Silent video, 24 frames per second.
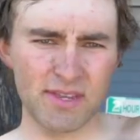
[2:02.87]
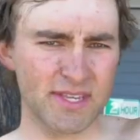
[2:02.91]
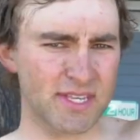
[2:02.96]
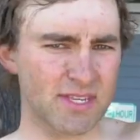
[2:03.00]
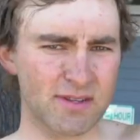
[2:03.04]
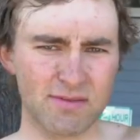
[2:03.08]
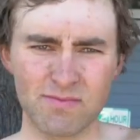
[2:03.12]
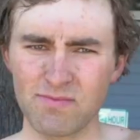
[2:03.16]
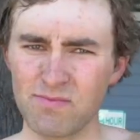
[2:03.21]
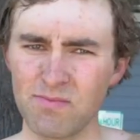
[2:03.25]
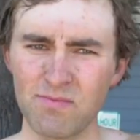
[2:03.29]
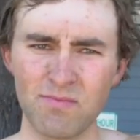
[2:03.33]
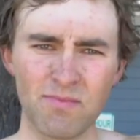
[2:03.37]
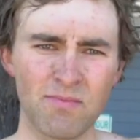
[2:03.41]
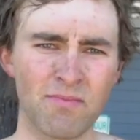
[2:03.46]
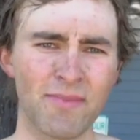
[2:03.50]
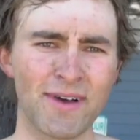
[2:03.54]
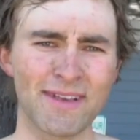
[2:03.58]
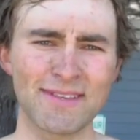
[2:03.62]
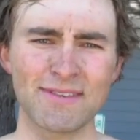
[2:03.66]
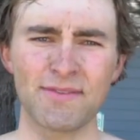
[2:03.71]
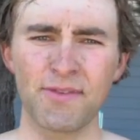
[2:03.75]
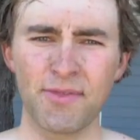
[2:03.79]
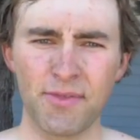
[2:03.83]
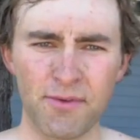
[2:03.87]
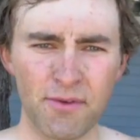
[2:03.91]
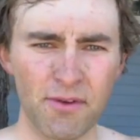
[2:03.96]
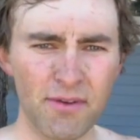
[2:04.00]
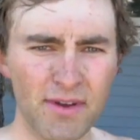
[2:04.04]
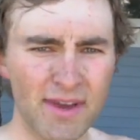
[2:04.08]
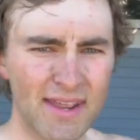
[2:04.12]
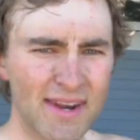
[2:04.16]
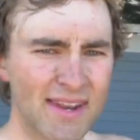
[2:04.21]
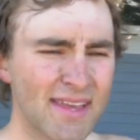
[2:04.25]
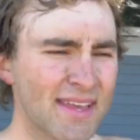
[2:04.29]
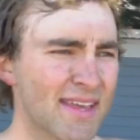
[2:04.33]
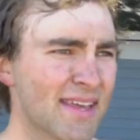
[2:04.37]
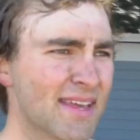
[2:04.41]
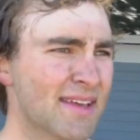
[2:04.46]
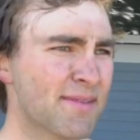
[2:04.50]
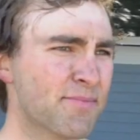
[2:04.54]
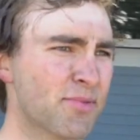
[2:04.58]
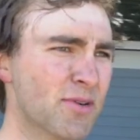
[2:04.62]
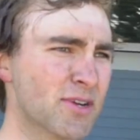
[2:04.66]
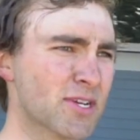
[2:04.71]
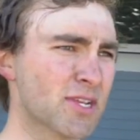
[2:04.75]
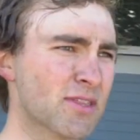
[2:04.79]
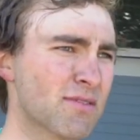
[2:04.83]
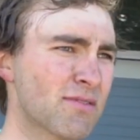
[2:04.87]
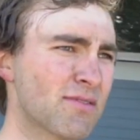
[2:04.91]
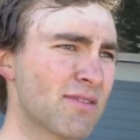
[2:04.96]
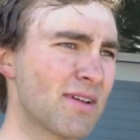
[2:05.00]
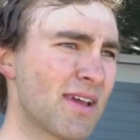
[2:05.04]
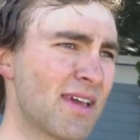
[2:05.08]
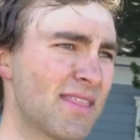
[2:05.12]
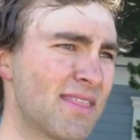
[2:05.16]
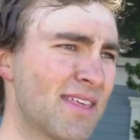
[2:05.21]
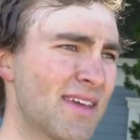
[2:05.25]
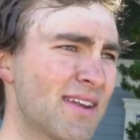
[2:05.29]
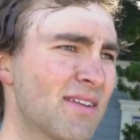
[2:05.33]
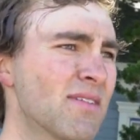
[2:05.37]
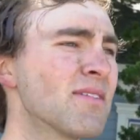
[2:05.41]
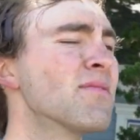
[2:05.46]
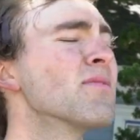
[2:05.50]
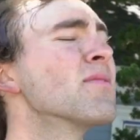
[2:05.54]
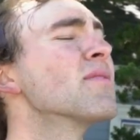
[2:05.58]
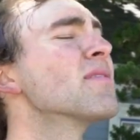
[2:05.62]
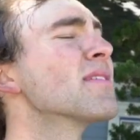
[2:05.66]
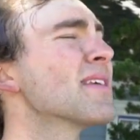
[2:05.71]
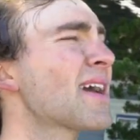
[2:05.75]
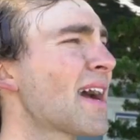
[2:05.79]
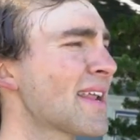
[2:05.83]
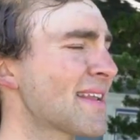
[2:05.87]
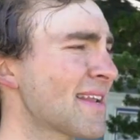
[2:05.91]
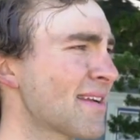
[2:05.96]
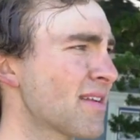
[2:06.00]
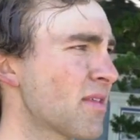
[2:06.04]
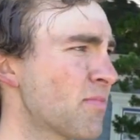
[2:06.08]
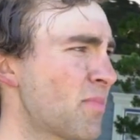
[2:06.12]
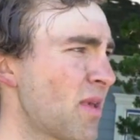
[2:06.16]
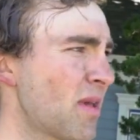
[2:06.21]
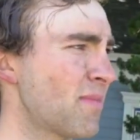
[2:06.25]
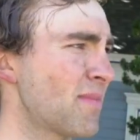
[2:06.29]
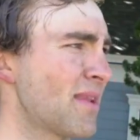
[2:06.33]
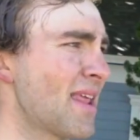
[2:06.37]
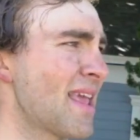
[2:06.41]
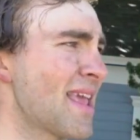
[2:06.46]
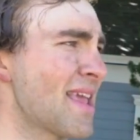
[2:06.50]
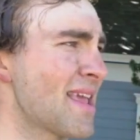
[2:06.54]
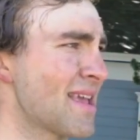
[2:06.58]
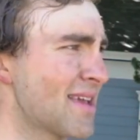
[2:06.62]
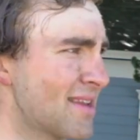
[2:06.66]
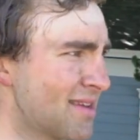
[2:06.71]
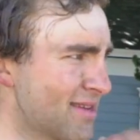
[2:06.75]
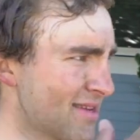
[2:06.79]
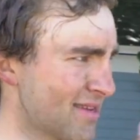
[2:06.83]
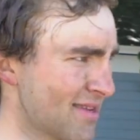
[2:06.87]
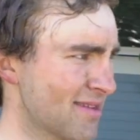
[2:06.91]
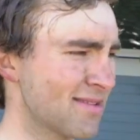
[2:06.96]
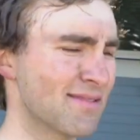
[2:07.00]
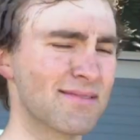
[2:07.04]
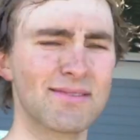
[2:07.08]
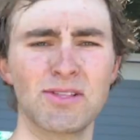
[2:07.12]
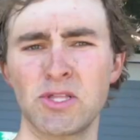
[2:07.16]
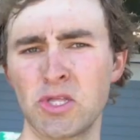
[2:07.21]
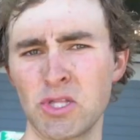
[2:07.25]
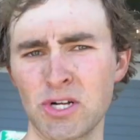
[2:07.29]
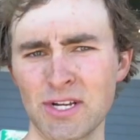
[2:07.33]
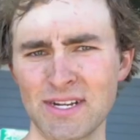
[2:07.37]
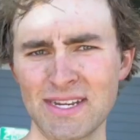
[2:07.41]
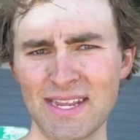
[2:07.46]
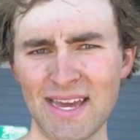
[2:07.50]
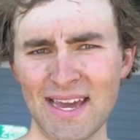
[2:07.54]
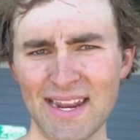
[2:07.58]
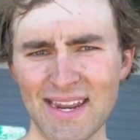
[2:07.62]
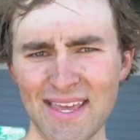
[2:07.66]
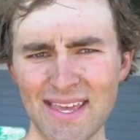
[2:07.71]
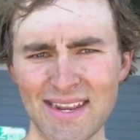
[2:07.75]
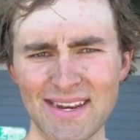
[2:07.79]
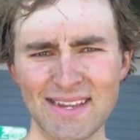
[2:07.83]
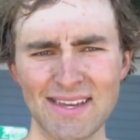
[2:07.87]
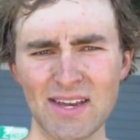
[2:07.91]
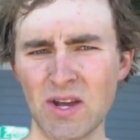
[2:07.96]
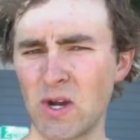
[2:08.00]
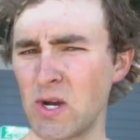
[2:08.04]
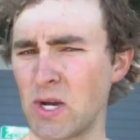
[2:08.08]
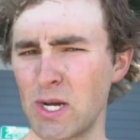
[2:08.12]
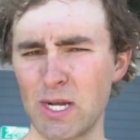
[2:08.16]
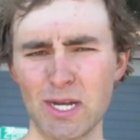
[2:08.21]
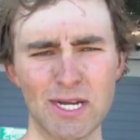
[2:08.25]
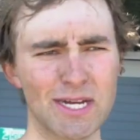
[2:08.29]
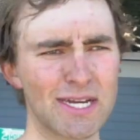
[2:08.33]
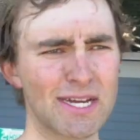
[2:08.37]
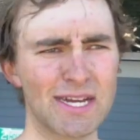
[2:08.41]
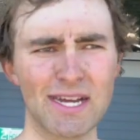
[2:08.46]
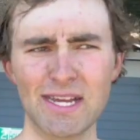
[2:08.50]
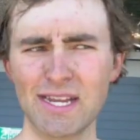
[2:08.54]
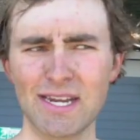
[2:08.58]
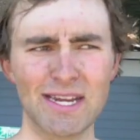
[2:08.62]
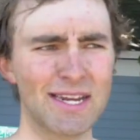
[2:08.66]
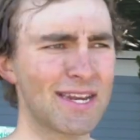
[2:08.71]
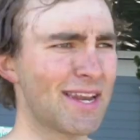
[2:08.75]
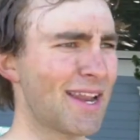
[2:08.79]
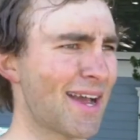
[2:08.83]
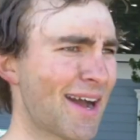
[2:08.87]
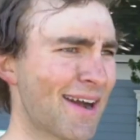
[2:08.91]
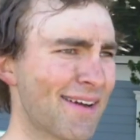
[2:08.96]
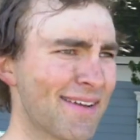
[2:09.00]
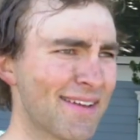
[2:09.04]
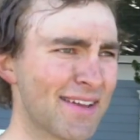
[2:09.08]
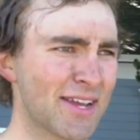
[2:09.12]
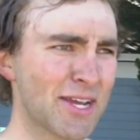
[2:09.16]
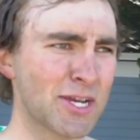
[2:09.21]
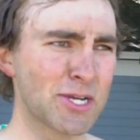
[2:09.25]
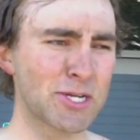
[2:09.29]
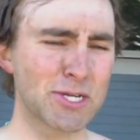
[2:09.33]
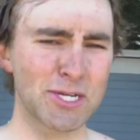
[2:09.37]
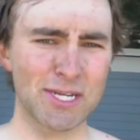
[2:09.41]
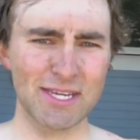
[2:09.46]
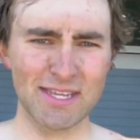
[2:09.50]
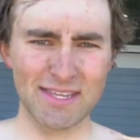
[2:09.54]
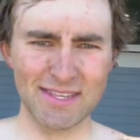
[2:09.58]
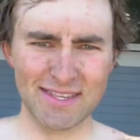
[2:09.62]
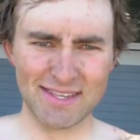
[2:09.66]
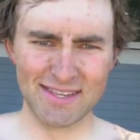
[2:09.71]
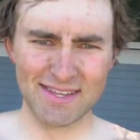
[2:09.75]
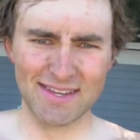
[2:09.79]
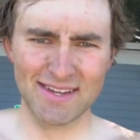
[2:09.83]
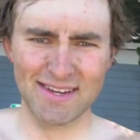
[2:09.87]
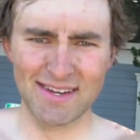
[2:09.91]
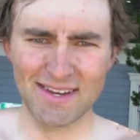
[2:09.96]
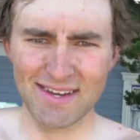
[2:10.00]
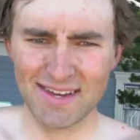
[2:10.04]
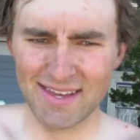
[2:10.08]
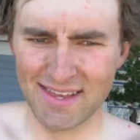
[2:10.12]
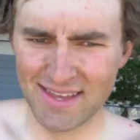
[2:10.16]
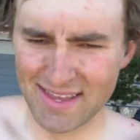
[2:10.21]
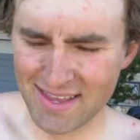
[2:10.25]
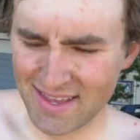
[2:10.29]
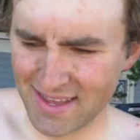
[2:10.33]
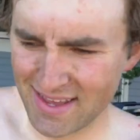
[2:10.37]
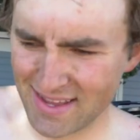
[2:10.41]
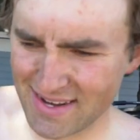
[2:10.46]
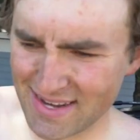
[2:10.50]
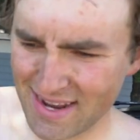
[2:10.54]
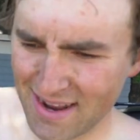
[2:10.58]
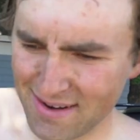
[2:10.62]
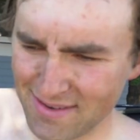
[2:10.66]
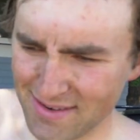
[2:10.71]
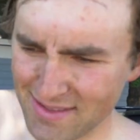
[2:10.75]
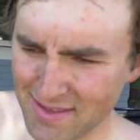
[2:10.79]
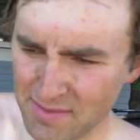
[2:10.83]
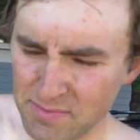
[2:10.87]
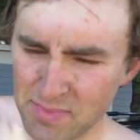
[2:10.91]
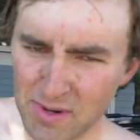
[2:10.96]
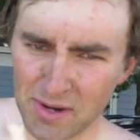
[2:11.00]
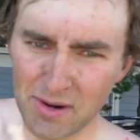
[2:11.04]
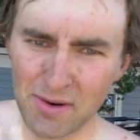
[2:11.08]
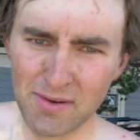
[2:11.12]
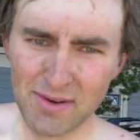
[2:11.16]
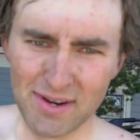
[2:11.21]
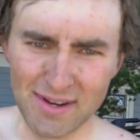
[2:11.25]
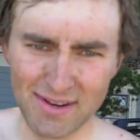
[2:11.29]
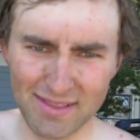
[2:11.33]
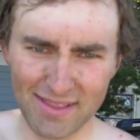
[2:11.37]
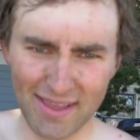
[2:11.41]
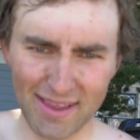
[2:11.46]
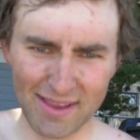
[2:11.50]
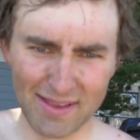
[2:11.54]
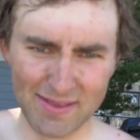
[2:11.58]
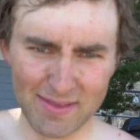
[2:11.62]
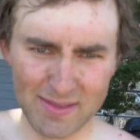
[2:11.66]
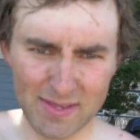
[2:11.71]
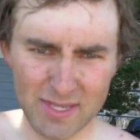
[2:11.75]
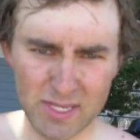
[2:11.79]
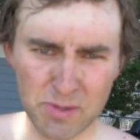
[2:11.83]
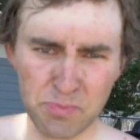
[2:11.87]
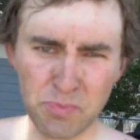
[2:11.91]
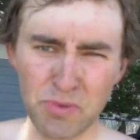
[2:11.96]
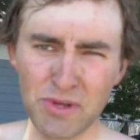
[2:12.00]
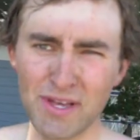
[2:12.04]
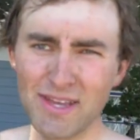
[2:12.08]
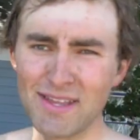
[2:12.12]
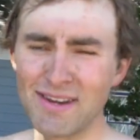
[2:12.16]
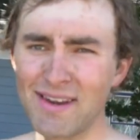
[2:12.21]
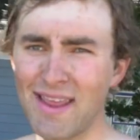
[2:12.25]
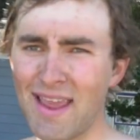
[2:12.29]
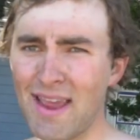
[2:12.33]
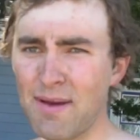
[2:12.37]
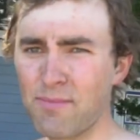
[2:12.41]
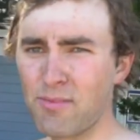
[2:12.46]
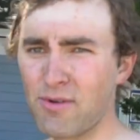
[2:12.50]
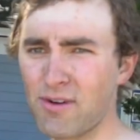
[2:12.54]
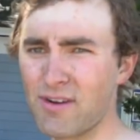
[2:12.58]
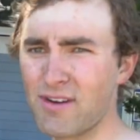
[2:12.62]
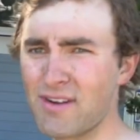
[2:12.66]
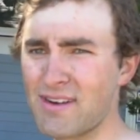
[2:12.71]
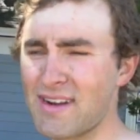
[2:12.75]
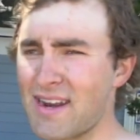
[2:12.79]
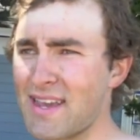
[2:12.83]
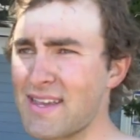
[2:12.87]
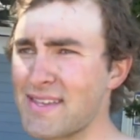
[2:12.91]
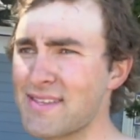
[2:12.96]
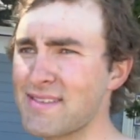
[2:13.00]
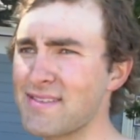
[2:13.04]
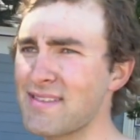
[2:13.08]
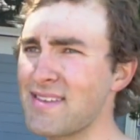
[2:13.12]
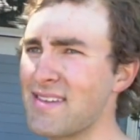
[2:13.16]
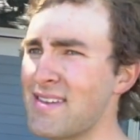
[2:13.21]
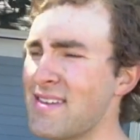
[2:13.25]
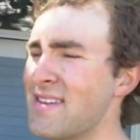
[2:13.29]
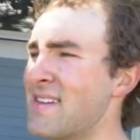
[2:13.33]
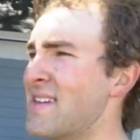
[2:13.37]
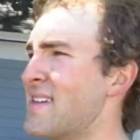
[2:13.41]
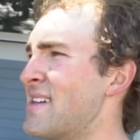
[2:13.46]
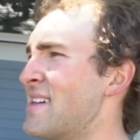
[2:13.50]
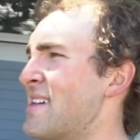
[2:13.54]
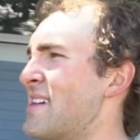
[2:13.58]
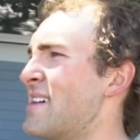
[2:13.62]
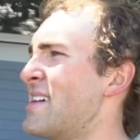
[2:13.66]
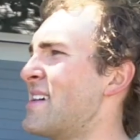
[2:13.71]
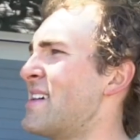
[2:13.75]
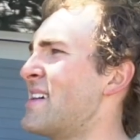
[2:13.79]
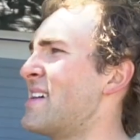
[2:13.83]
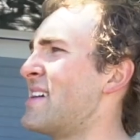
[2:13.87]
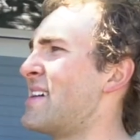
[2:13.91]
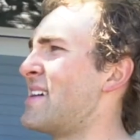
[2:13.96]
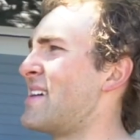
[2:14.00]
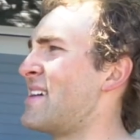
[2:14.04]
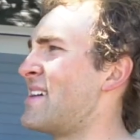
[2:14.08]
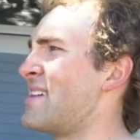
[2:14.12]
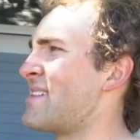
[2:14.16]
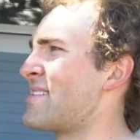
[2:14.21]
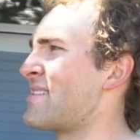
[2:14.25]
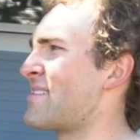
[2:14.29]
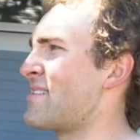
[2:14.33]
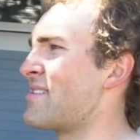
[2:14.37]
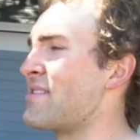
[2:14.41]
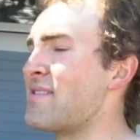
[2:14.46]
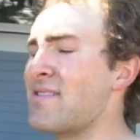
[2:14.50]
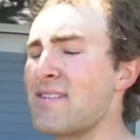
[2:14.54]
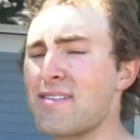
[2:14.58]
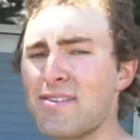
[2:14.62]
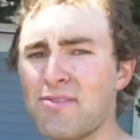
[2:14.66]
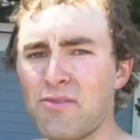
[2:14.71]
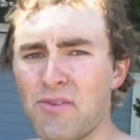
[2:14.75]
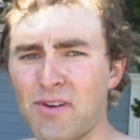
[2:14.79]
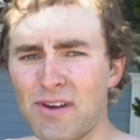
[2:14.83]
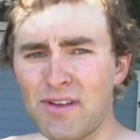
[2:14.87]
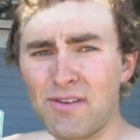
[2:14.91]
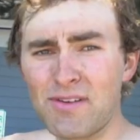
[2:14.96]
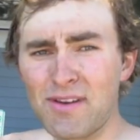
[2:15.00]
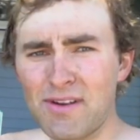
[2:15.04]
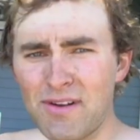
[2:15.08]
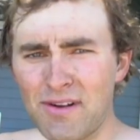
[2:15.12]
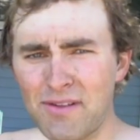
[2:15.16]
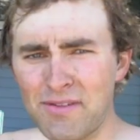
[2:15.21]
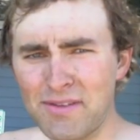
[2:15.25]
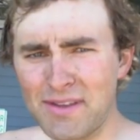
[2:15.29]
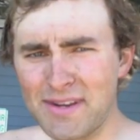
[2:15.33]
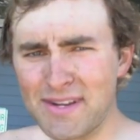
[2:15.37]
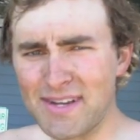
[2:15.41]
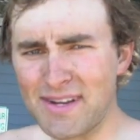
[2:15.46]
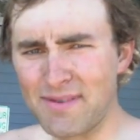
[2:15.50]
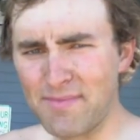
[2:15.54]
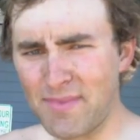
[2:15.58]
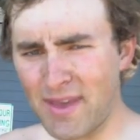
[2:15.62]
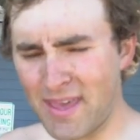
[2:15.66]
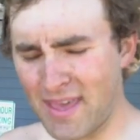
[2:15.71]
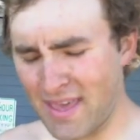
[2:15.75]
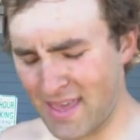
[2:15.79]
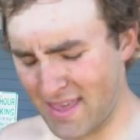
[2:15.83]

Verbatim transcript: this muscle through it, pushed through it, and then got down to the pavement and looked at it. And no, she's uh, down to the bone and like split and hamburgered nicely. Uh, so we're gonna go get her cleaned up.